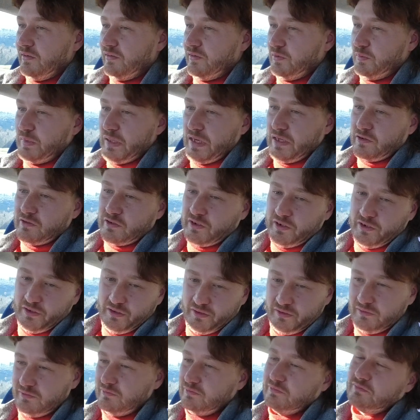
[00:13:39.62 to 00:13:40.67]
The
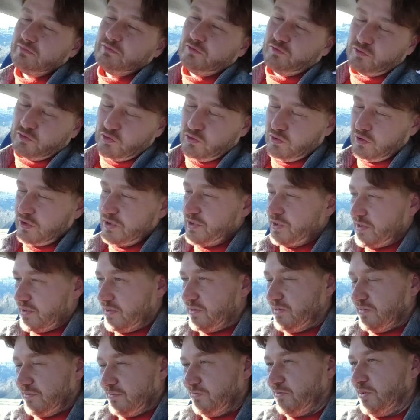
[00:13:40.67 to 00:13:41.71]
battery, of course,
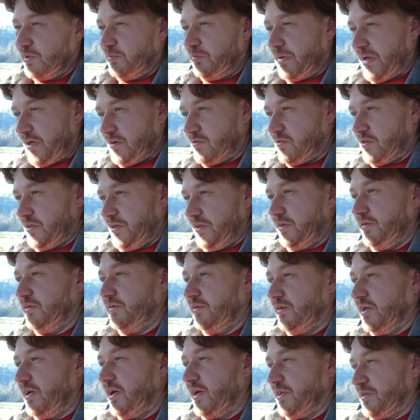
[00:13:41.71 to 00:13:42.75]
the battery
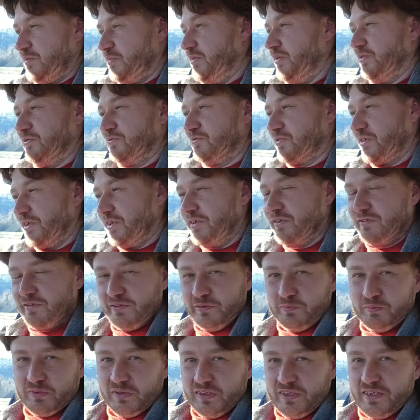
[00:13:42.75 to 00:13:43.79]
has been already
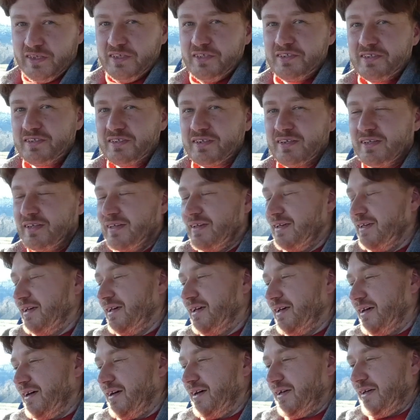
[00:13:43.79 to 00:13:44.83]
replaced,
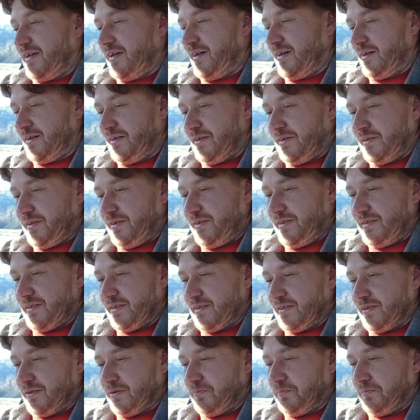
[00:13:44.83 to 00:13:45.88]
and
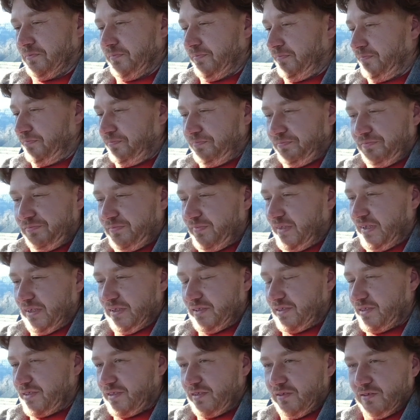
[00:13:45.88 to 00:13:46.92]

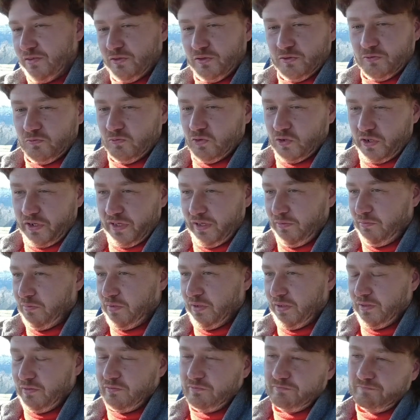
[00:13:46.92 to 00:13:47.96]
it's still not working.
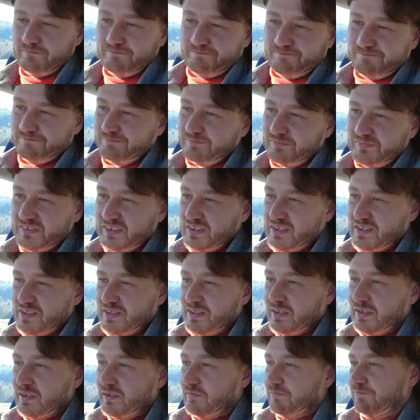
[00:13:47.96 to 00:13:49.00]
But
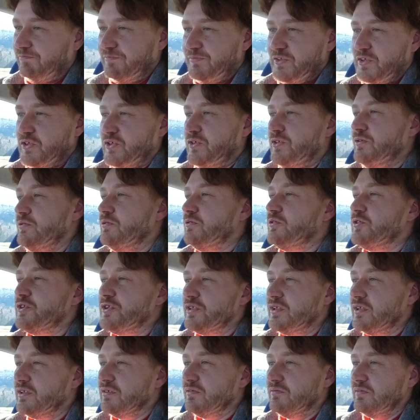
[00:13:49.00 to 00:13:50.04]
it's not a huge
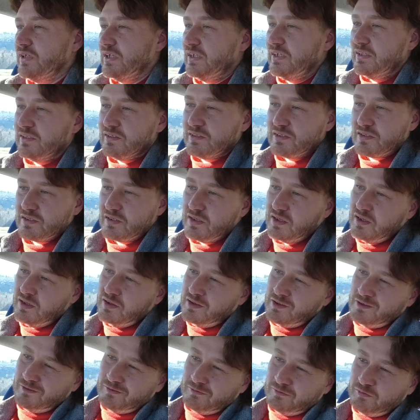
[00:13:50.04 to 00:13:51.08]
inconvenience,
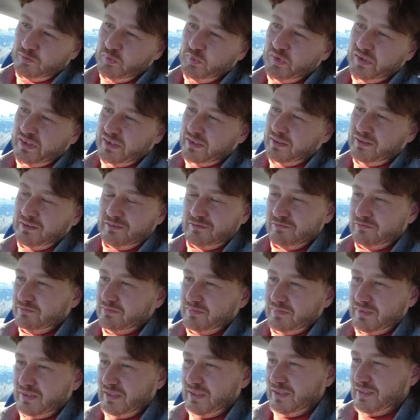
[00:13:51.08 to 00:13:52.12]
but
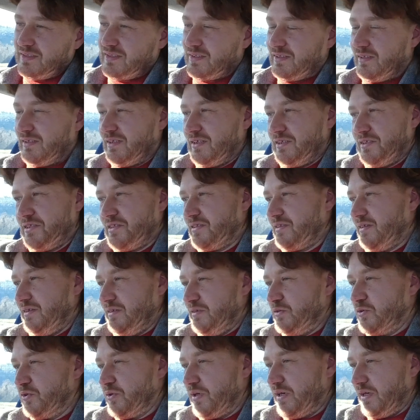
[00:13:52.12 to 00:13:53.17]
it's a nice
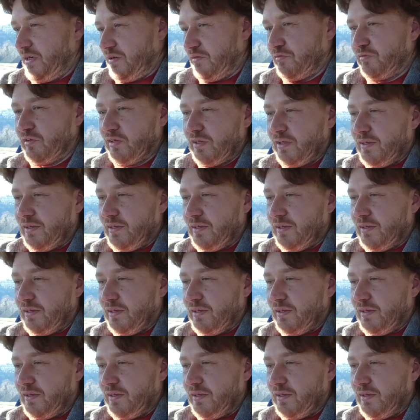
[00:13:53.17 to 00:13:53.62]
thing to have.